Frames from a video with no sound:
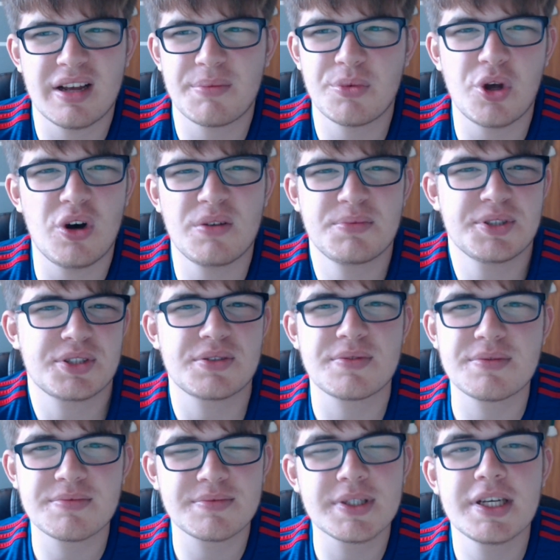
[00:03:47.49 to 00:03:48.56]
I'm not just
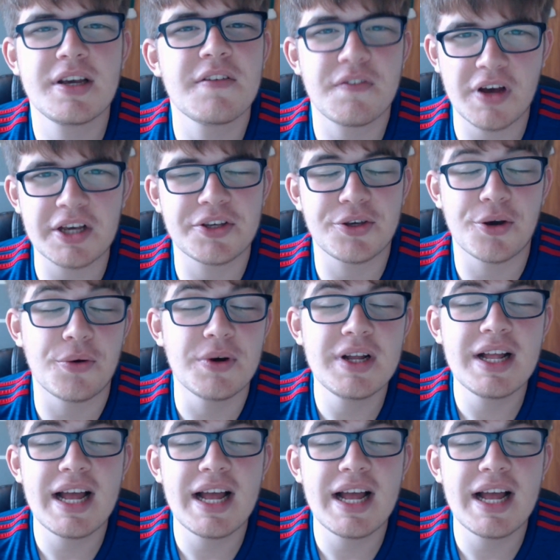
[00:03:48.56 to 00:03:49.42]
thank you.